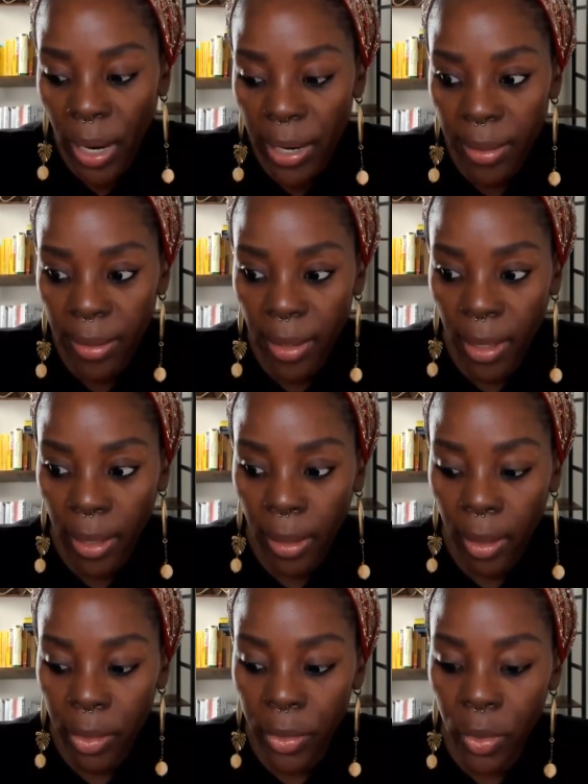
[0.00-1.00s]
I think
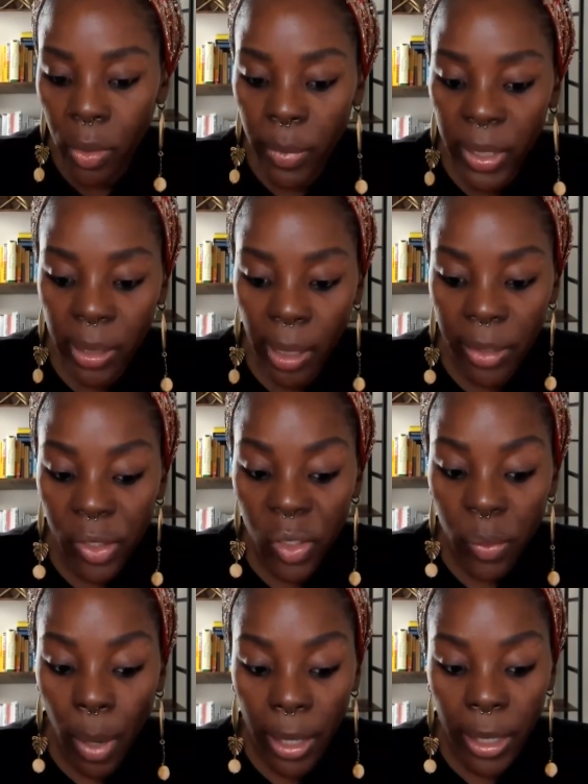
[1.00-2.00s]
consumers are
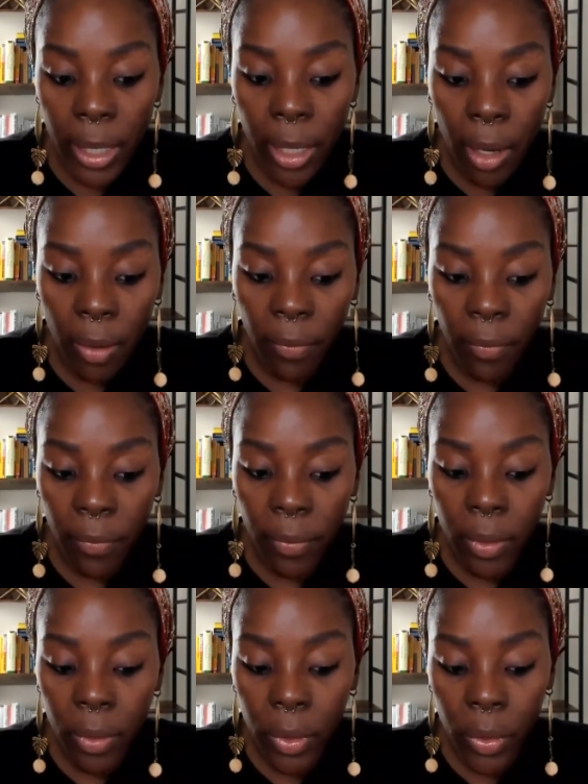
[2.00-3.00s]
smart enough
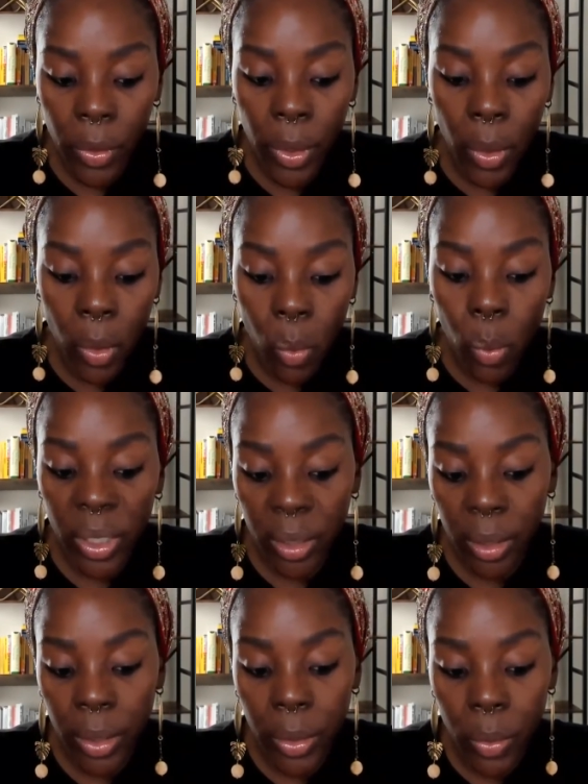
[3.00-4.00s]
to know what
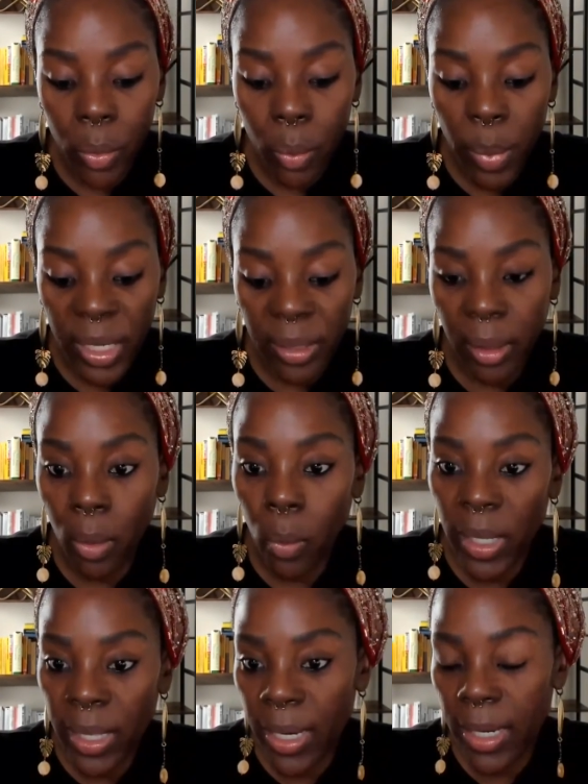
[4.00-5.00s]
to do based on
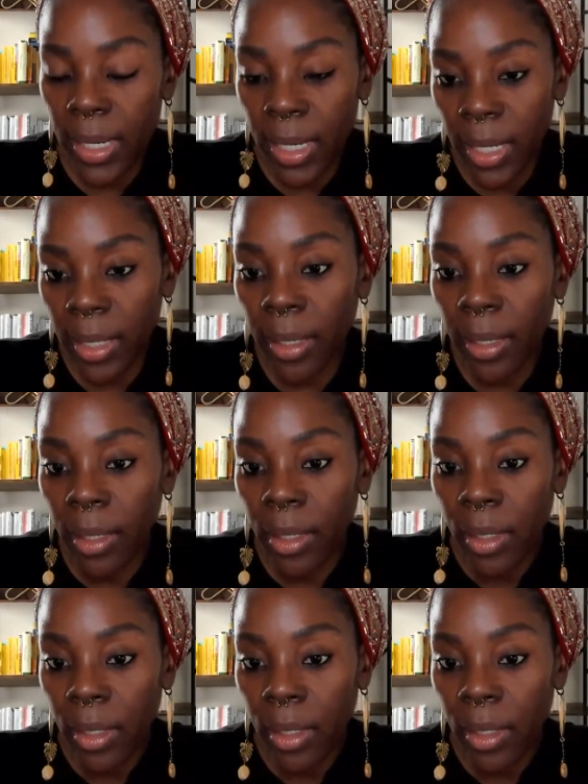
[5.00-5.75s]
what they need.